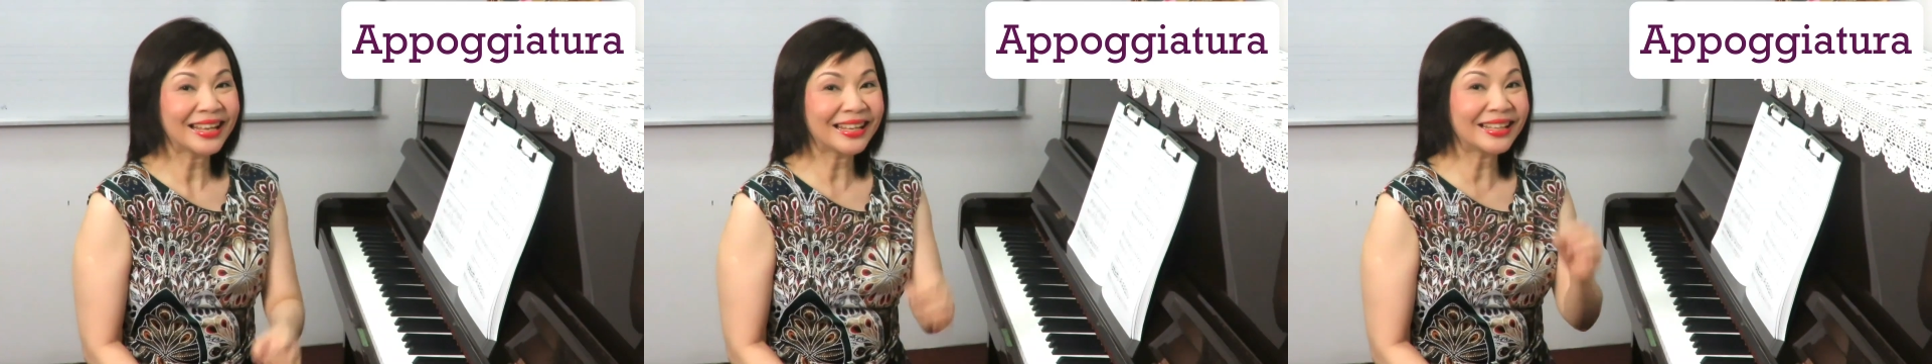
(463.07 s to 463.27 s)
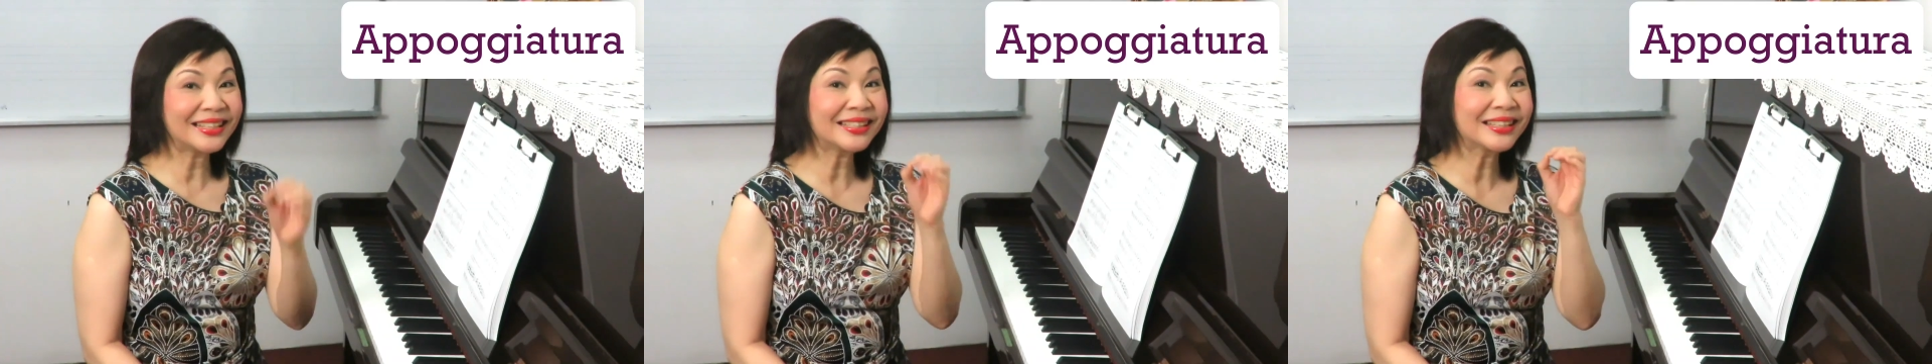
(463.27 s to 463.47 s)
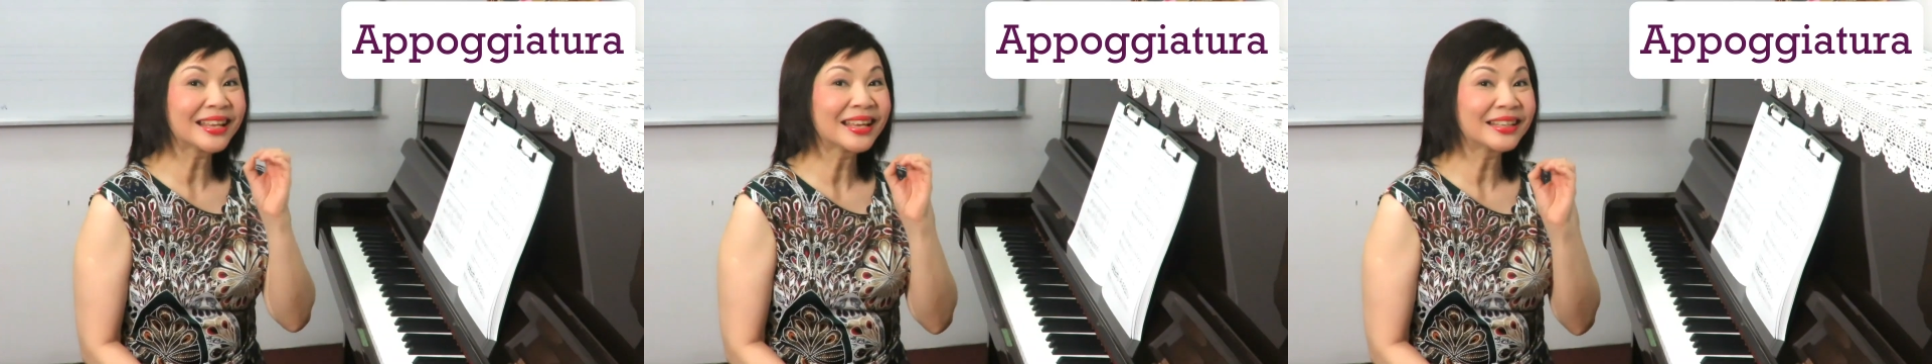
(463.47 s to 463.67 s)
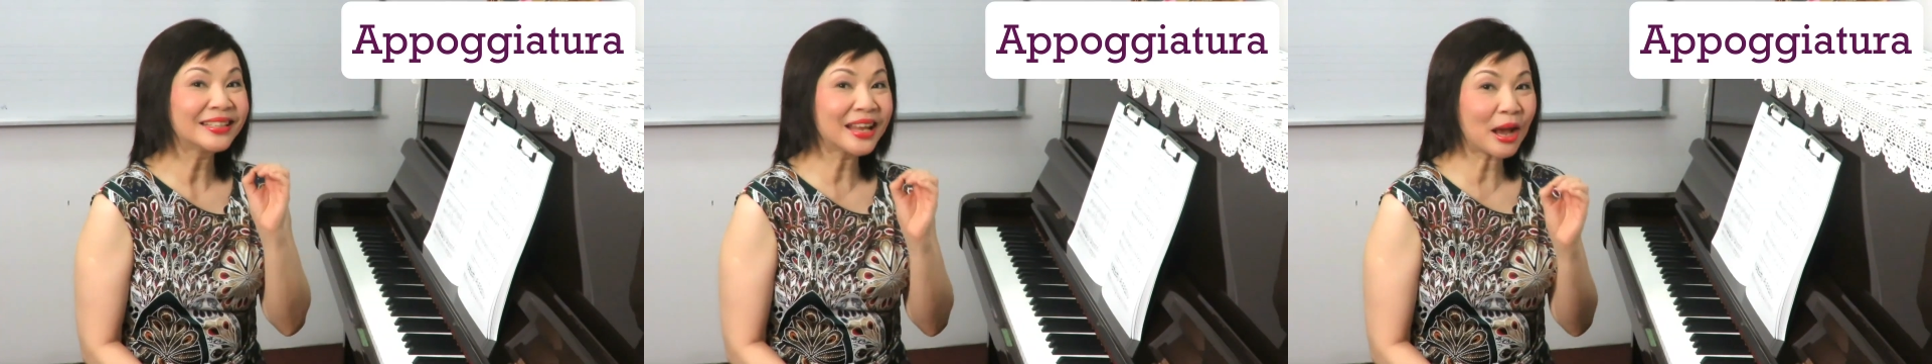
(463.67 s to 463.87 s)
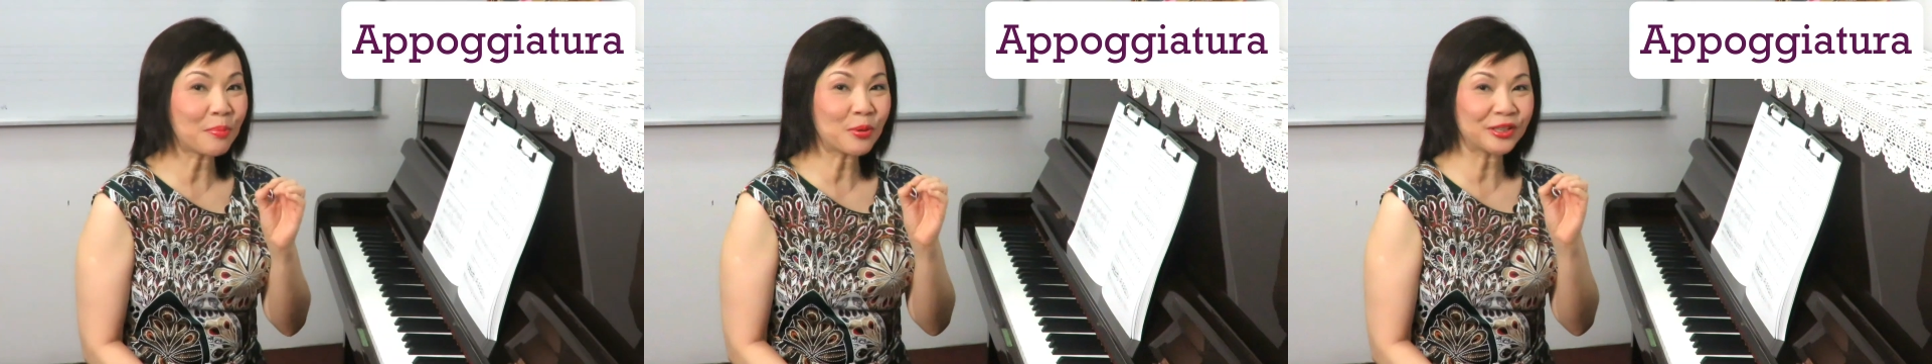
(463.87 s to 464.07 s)
is
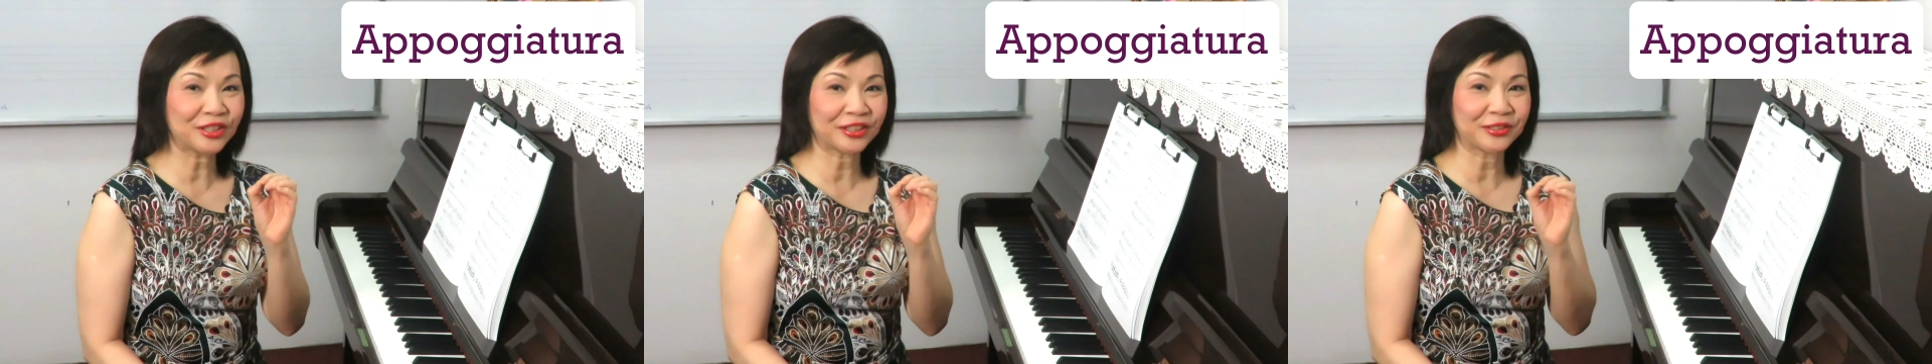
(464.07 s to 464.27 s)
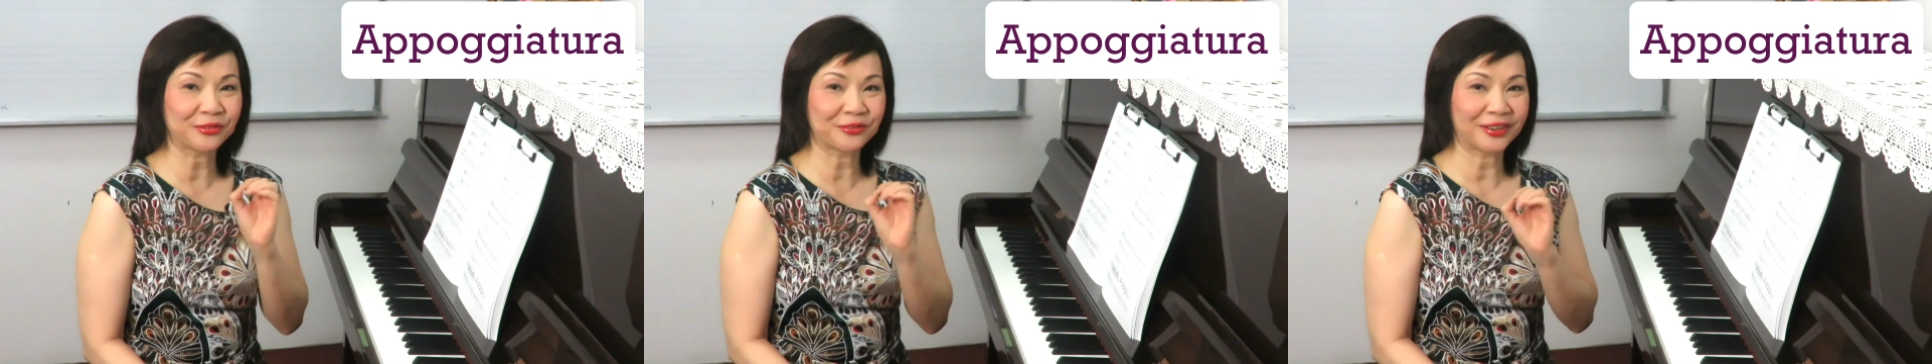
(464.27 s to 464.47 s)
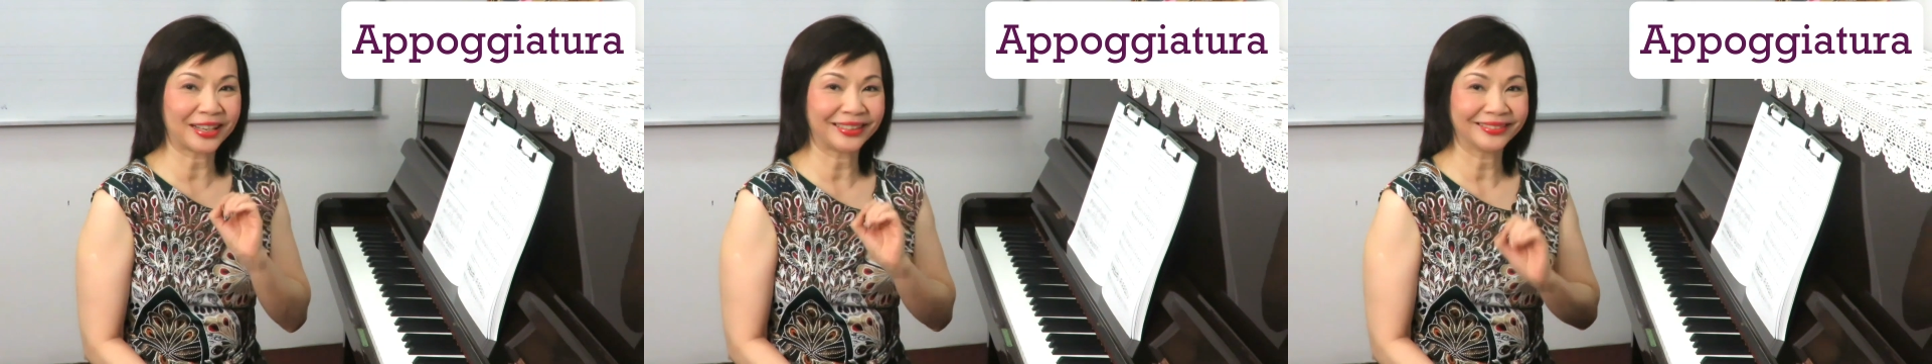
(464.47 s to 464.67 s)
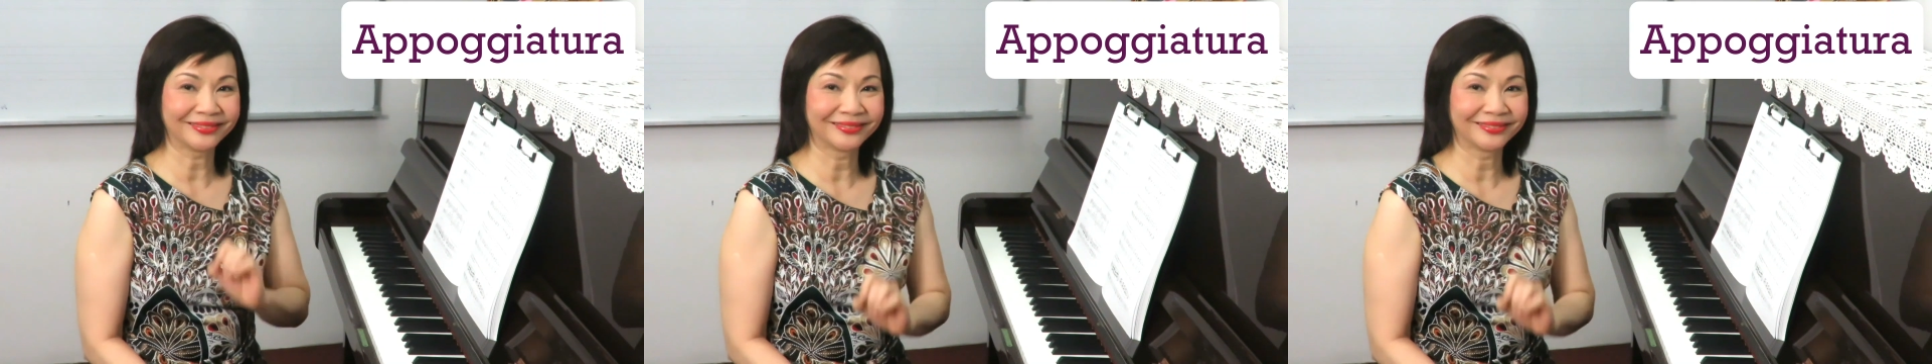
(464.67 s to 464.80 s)
the appoggiatura.